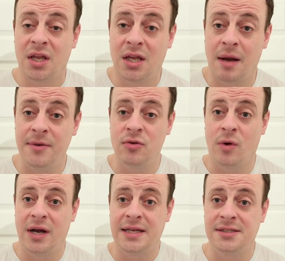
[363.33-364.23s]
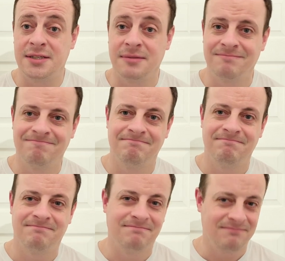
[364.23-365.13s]
Come on, you Irons.
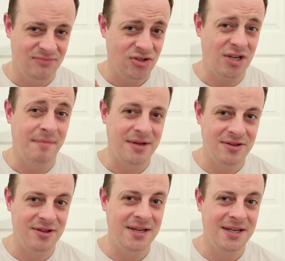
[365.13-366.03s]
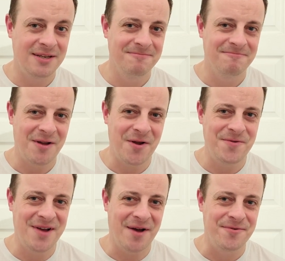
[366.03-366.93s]
Champions League, who
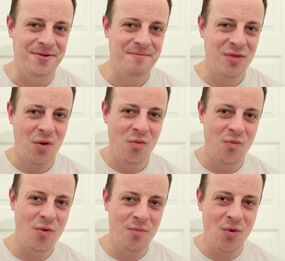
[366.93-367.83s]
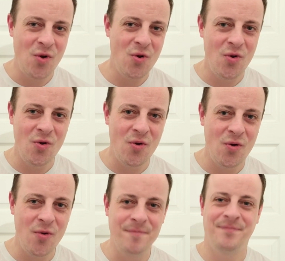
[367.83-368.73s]
knows? Whoop,
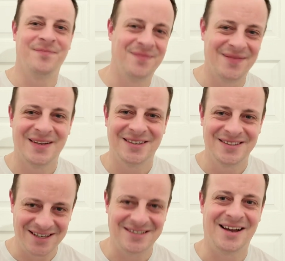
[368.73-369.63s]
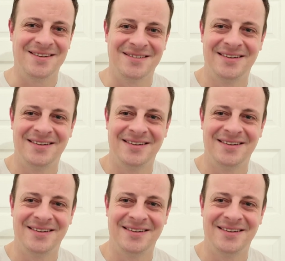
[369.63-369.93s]
whoop. Let's go.